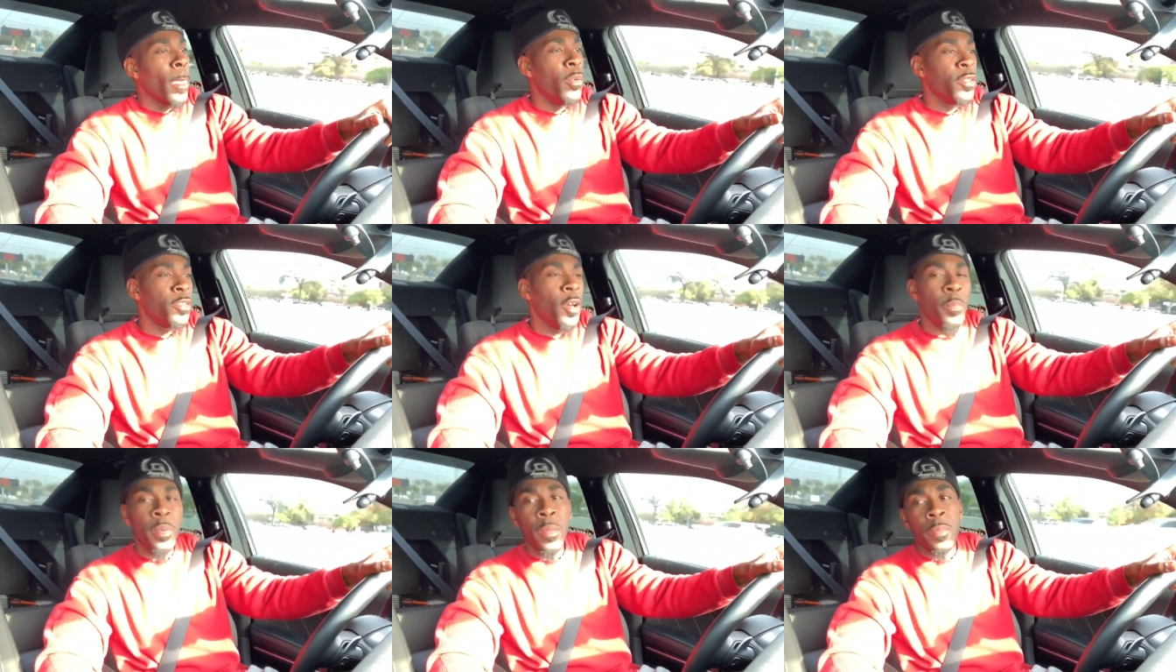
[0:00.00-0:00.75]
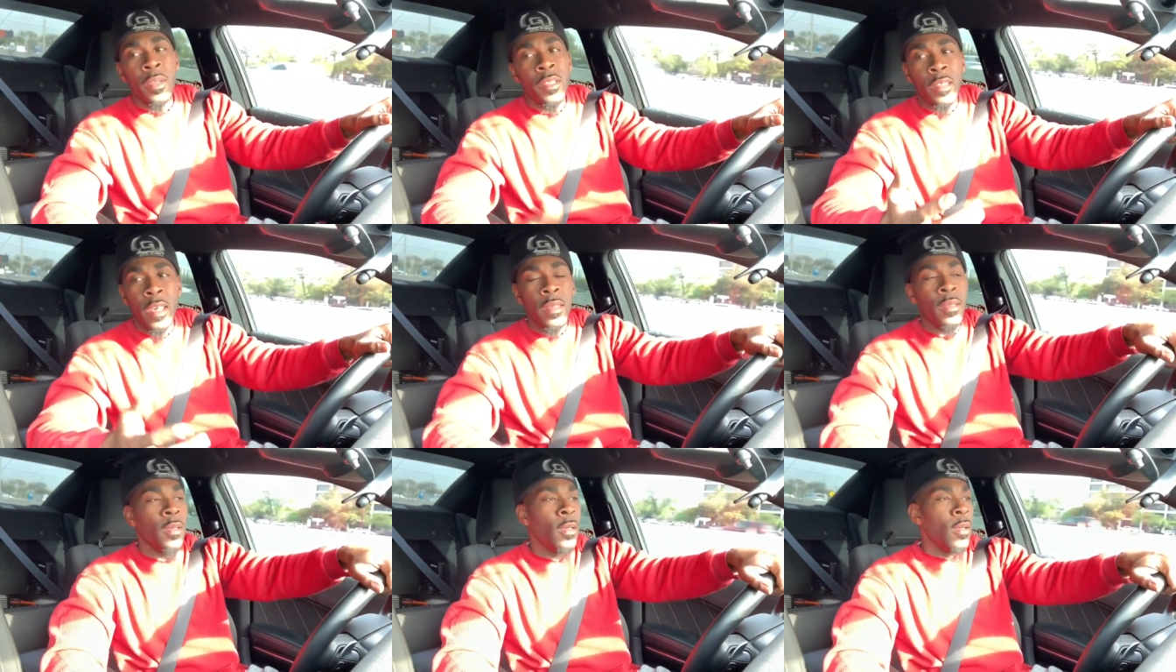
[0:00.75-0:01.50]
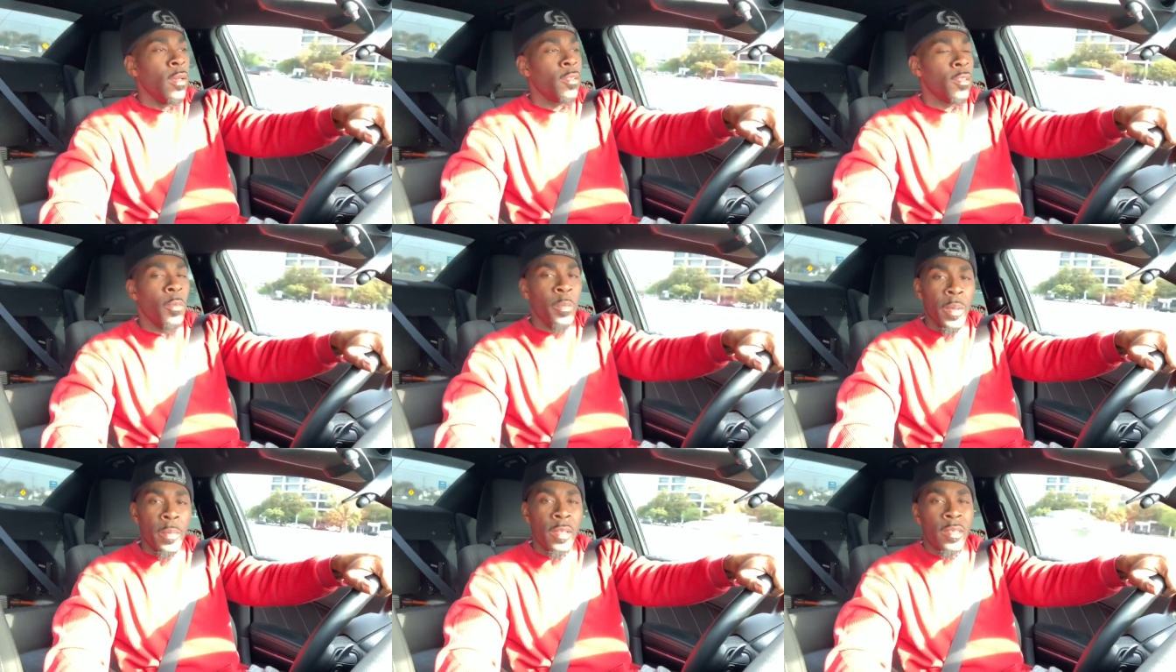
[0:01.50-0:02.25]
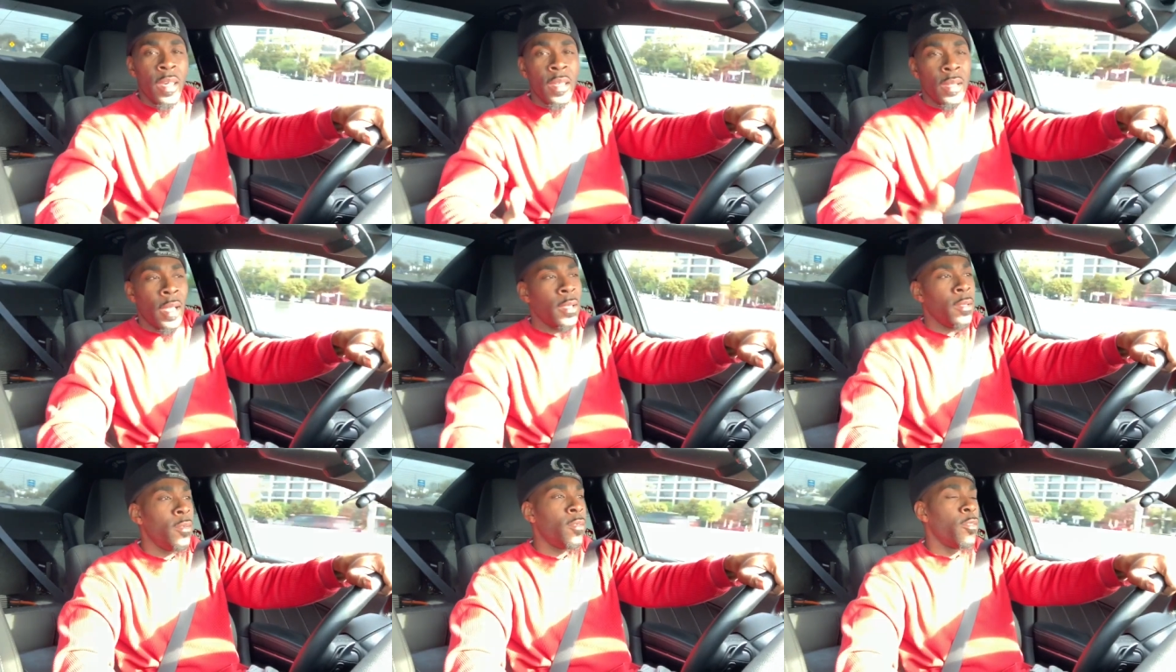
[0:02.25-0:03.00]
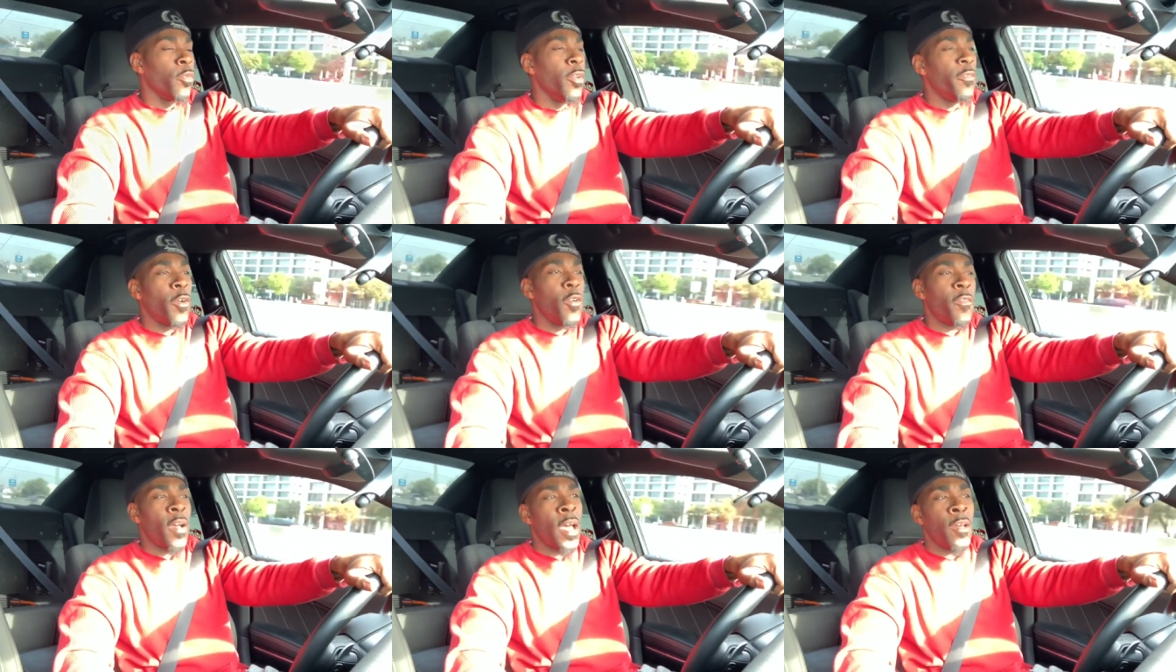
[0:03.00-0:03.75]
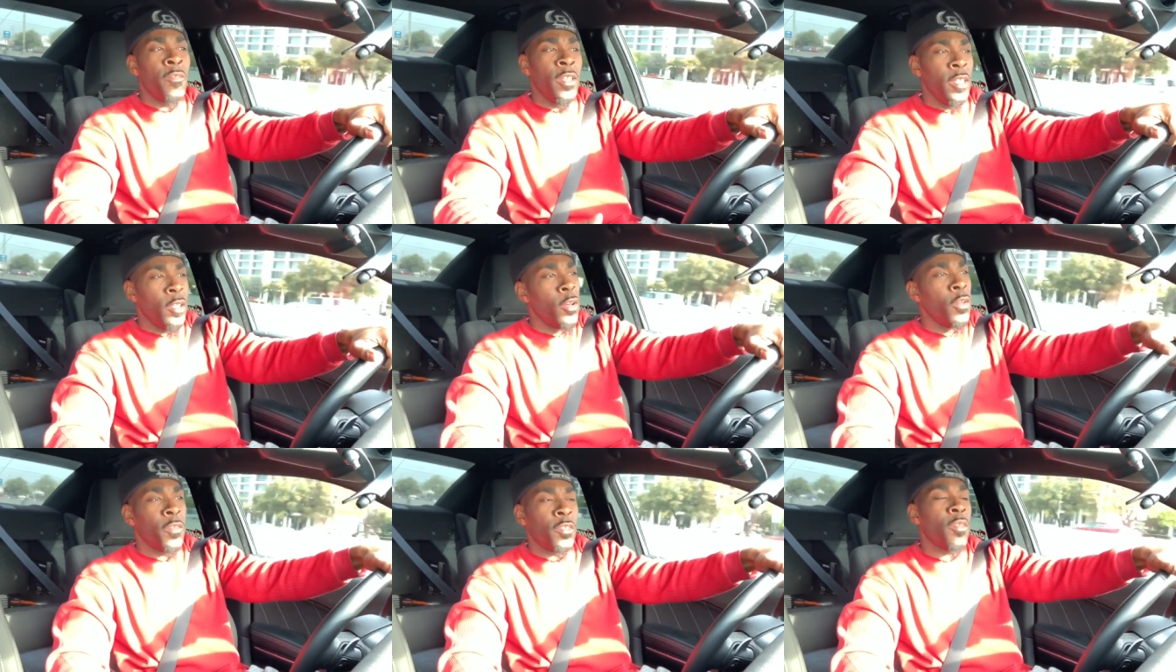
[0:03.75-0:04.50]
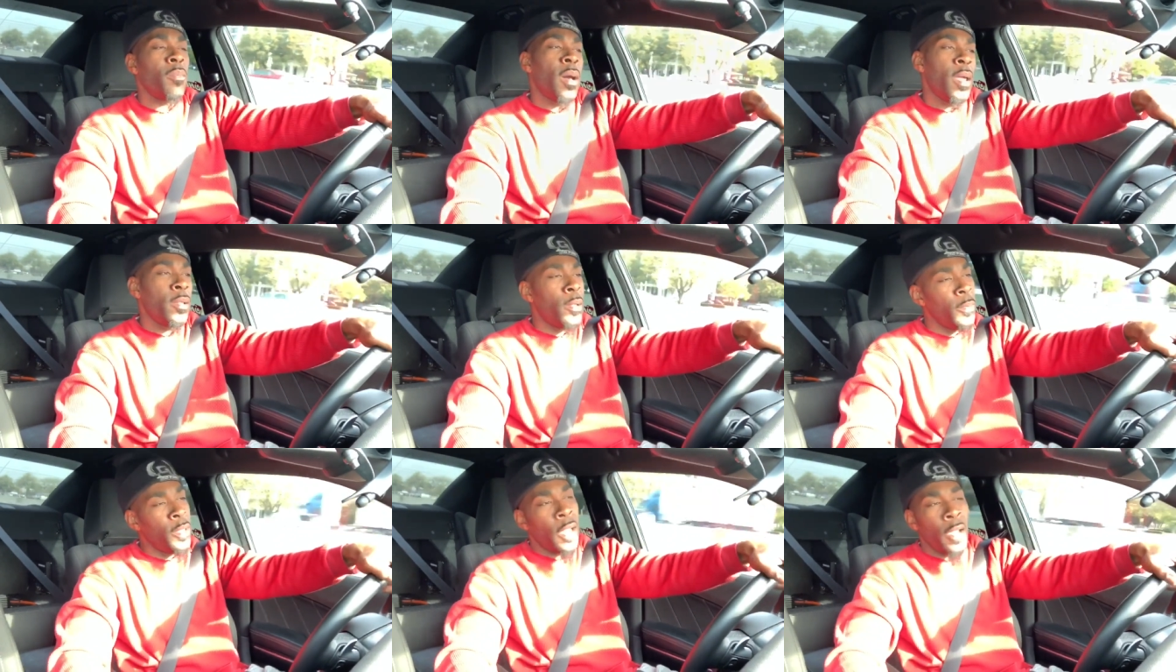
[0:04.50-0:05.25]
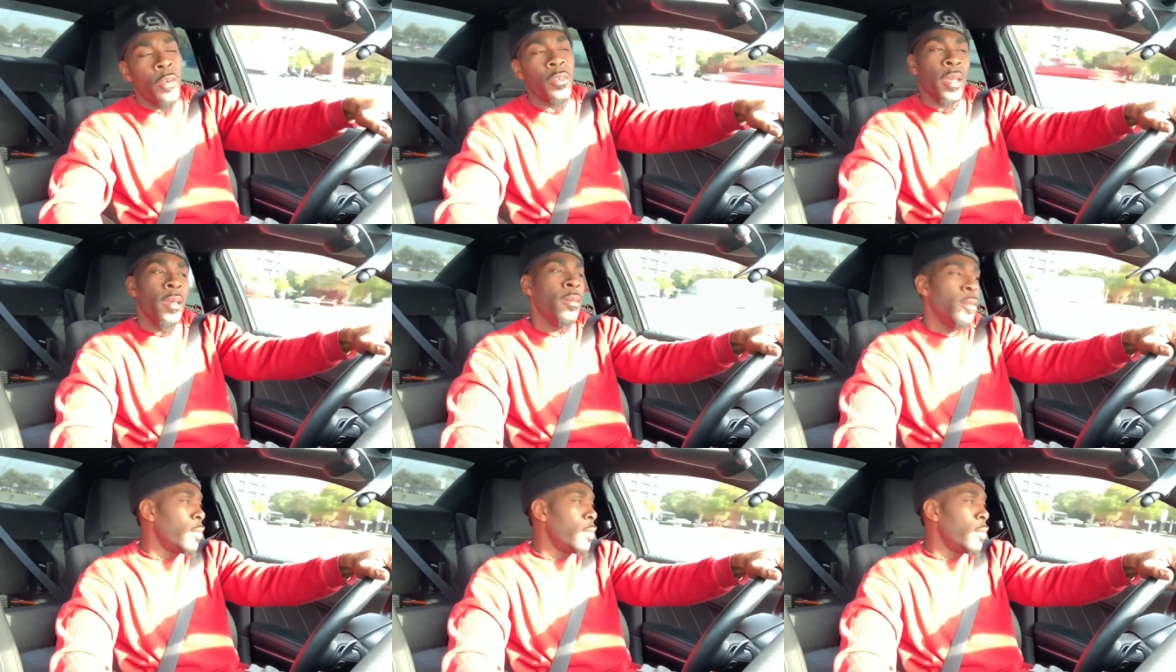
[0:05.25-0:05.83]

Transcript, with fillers: But some people it take some people it take like three, four, five videos for somebody to be like, okay,